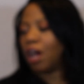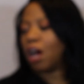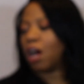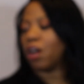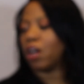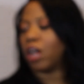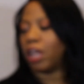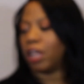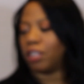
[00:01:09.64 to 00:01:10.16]

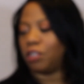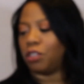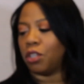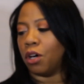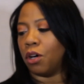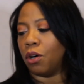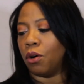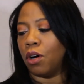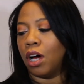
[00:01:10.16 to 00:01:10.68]
all right,
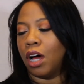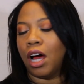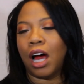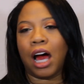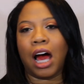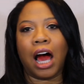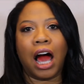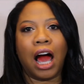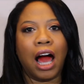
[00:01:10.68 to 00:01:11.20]
so
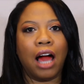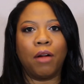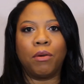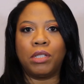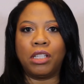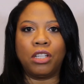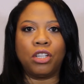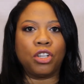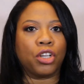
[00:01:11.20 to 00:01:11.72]
I
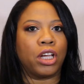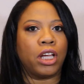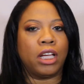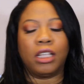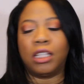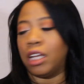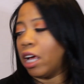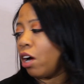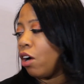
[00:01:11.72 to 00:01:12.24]
was
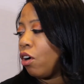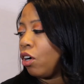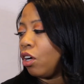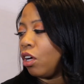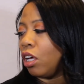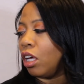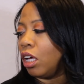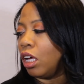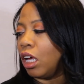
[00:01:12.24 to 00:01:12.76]
intrigued. Now
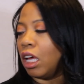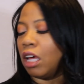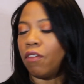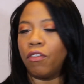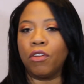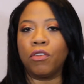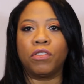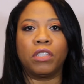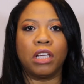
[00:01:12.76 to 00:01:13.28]

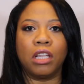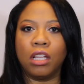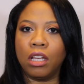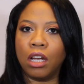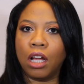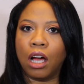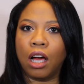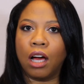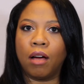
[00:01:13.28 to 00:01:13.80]
if you've seen
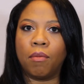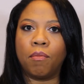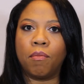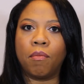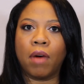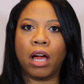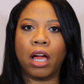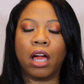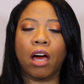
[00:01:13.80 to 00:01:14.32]

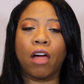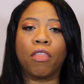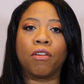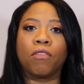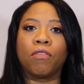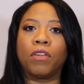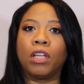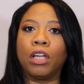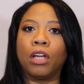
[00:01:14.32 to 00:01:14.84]
my
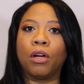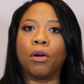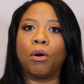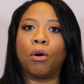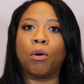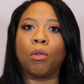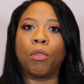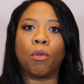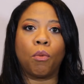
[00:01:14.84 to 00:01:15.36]
other
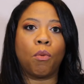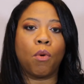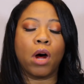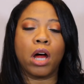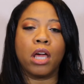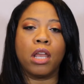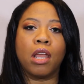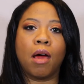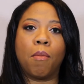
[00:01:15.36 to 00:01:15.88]
video, the
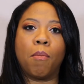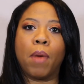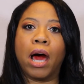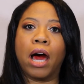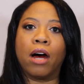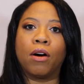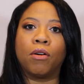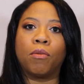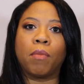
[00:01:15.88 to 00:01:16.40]
one
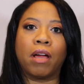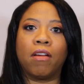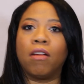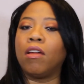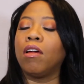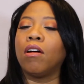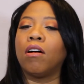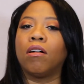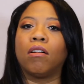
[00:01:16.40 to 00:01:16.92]
about
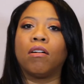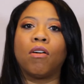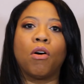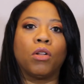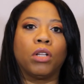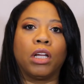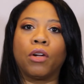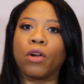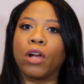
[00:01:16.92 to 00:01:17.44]
my
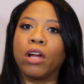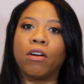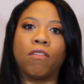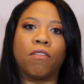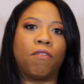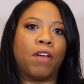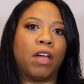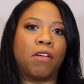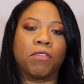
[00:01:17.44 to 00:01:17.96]
Holy Grail
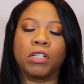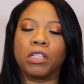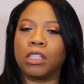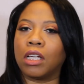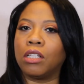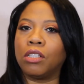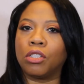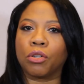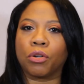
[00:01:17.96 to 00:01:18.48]
favorite
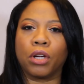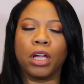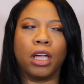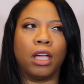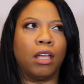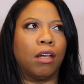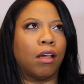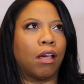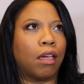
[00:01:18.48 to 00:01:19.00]

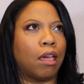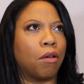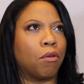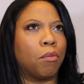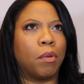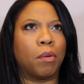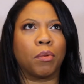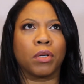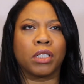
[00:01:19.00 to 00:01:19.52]
sunscreen, I can't
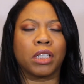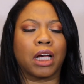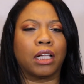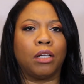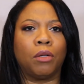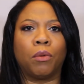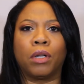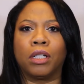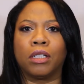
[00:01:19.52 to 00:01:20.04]
remember
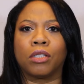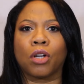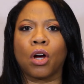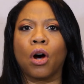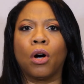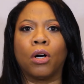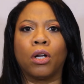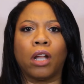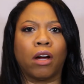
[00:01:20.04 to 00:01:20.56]
exactly what it's
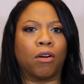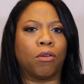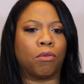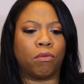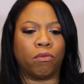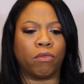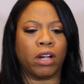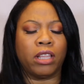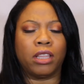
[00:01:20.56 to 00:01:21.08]
called, I'll
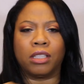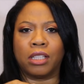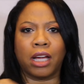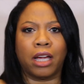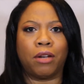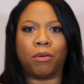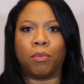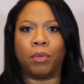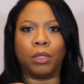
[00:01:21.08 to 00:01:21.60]
write the
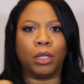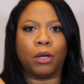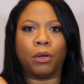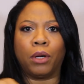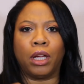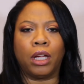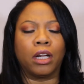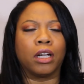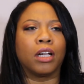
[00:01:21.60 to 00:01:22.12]
title below
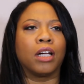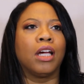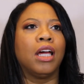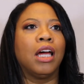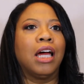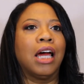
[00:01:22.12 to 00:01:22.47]
here.